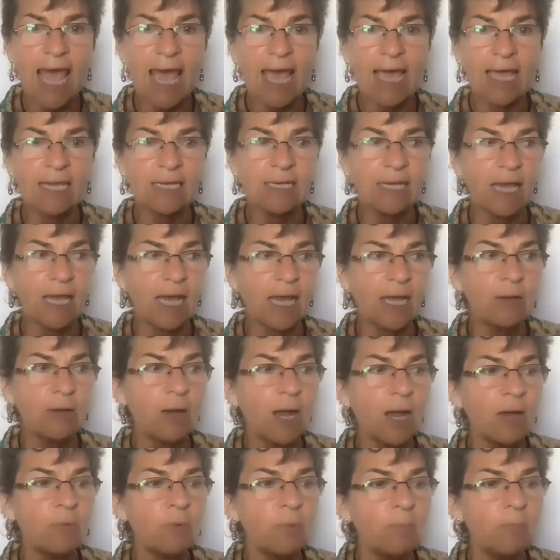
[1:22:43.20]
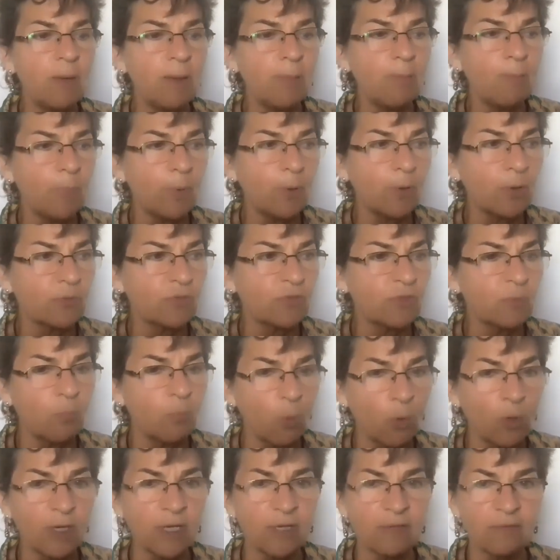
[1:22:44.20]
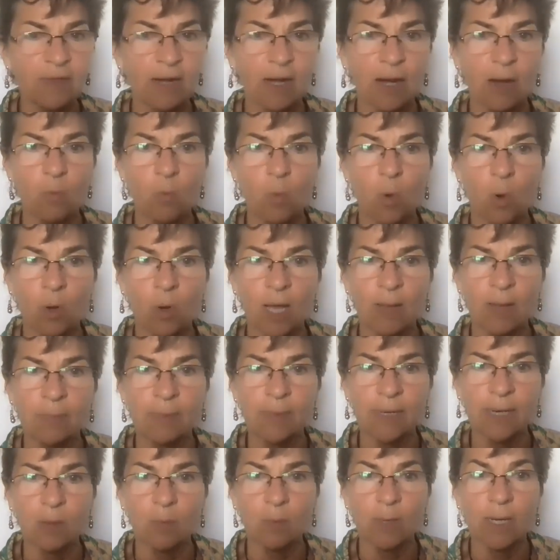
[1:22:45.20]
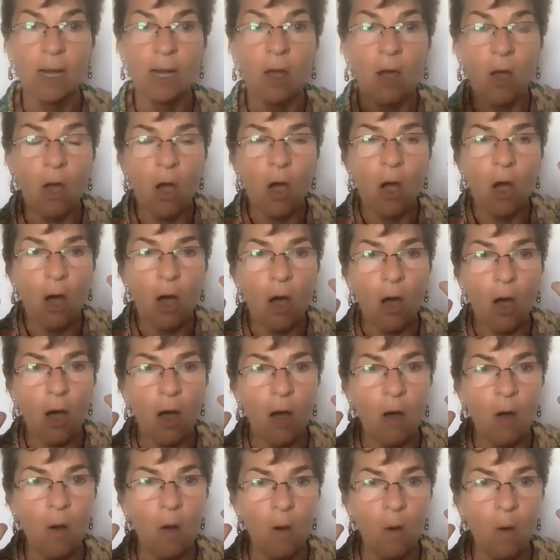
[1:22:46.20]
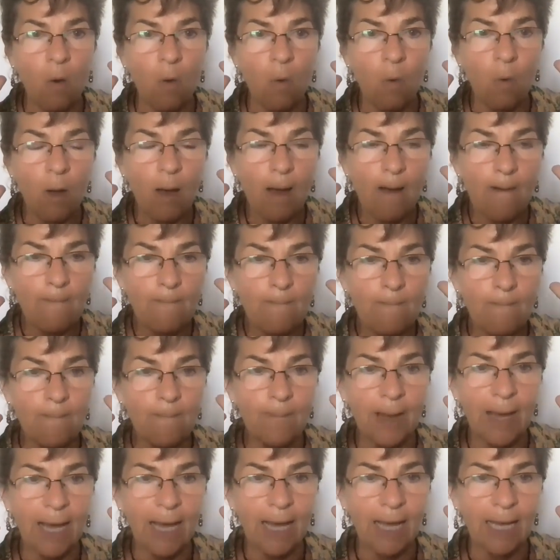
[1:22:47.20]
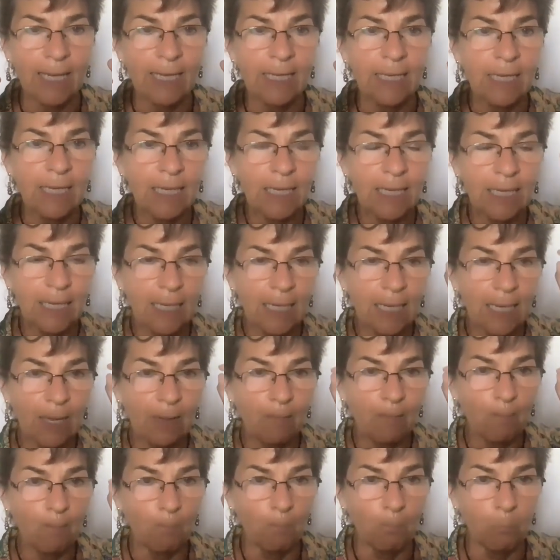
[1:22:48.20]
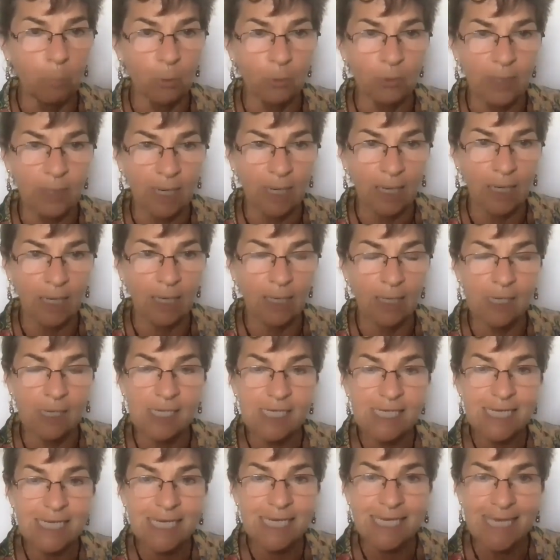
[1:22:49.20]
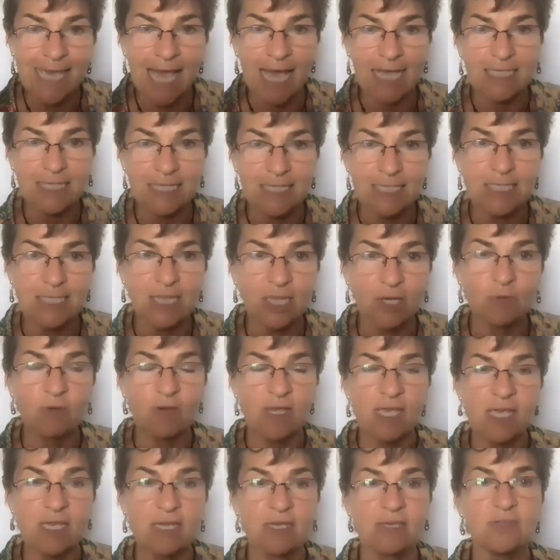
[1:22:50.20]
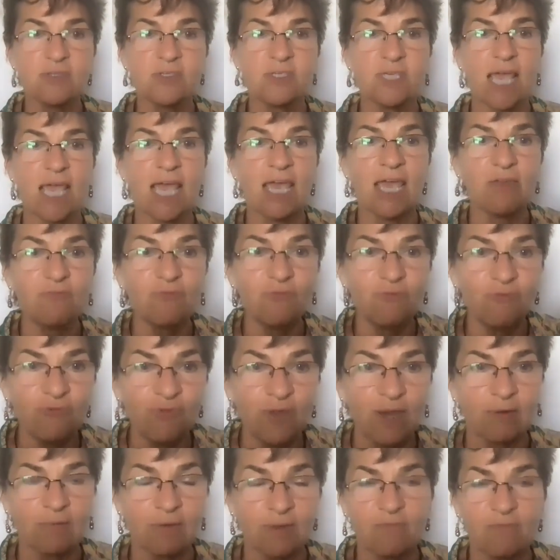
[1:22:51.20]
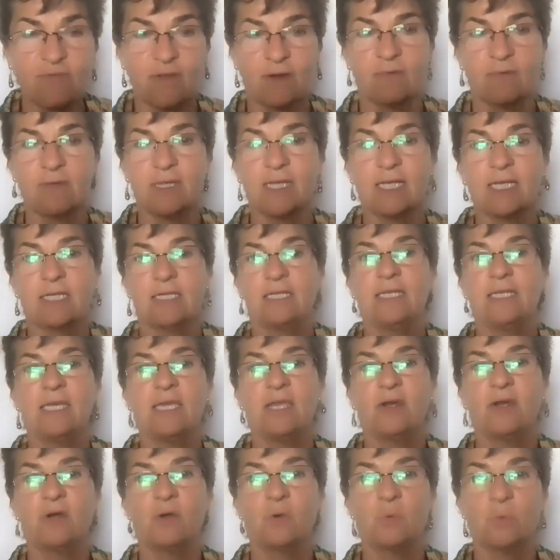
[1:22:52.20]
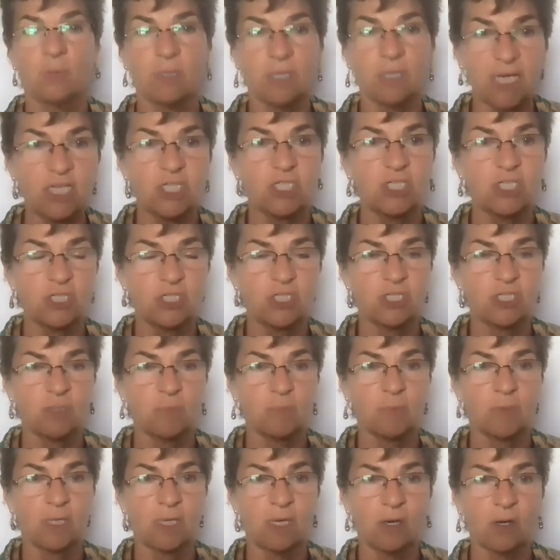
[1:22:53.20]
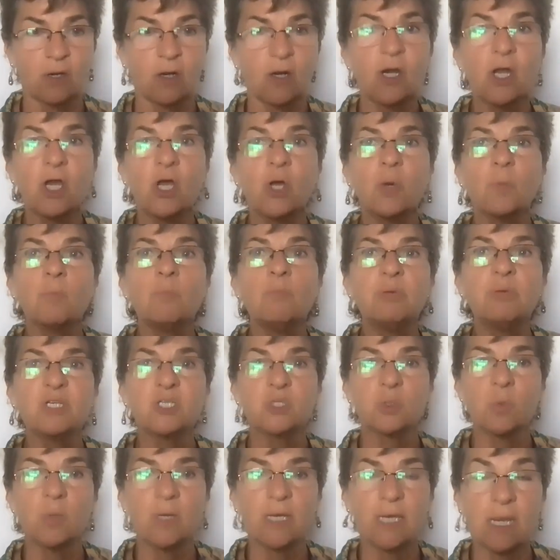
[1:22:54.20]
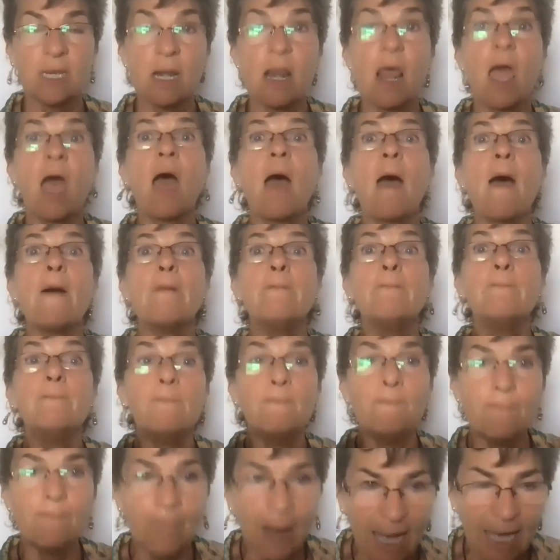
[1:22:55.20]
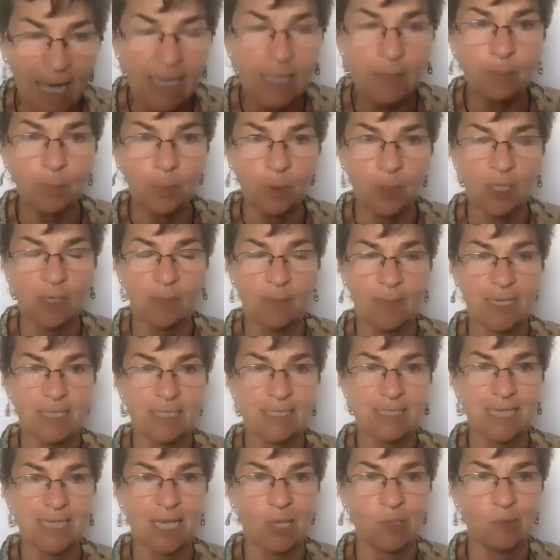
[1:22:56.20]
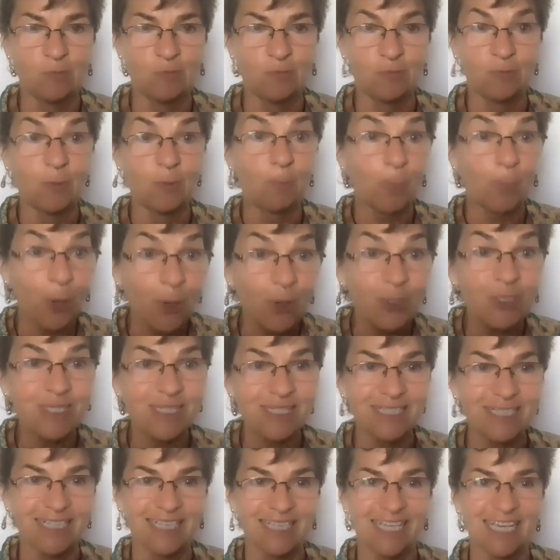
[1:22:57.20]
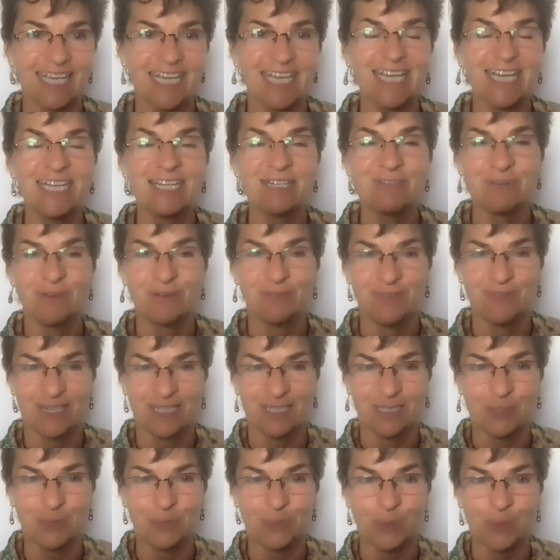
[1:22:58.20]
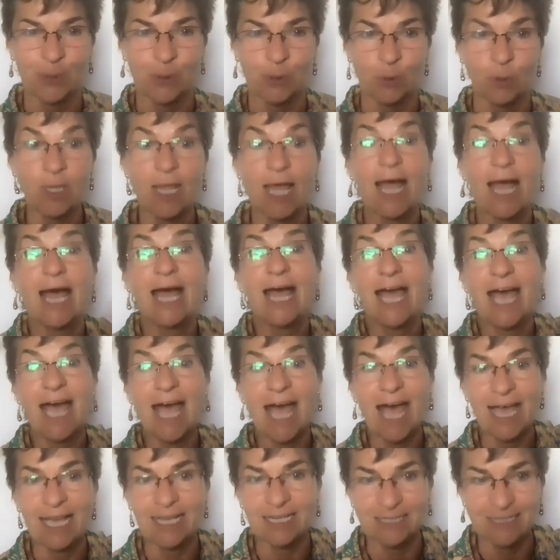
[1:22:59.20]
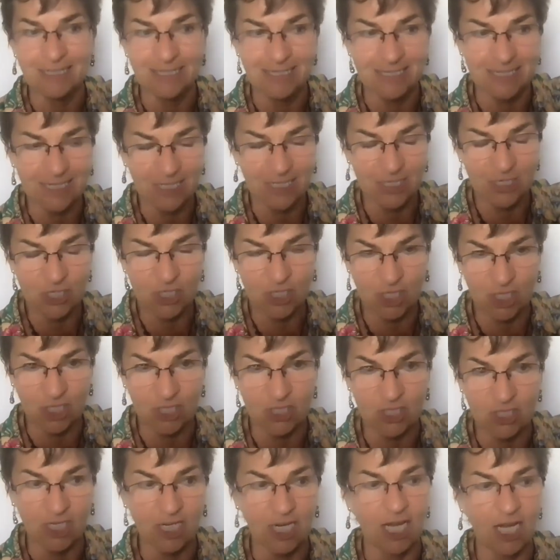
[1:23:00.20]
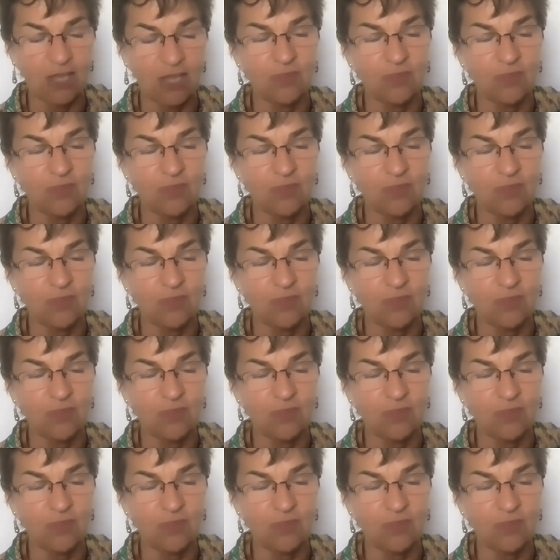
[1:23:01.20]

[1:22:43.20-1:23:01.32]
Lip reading: And I remember the morning that I woke up and I went, oh my Buddha, yes, there is a very, very clear relationship here between my putting myself personally into a victim role and judging